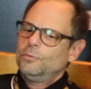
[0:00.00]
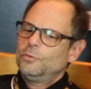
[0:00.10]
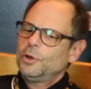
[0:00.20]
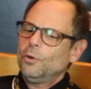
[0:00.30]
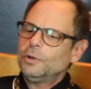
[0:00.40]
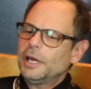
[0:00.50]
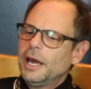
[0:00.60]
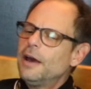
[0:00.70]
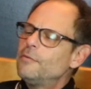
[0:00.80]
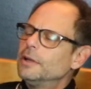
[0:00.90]
the only
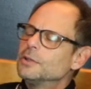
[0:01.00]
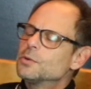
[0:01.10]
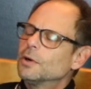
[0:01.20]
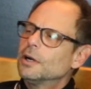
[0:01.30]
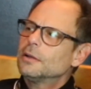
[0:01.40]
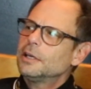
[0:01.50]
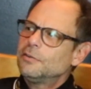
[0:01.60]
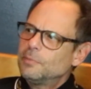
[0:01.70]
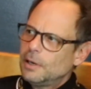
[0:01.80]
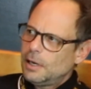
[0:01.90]
evidence we're going to
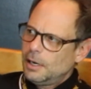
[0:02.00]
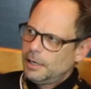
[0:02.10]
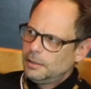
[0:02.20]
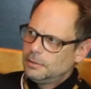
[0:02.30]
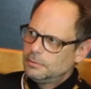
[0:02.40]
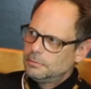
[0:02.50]
leave behind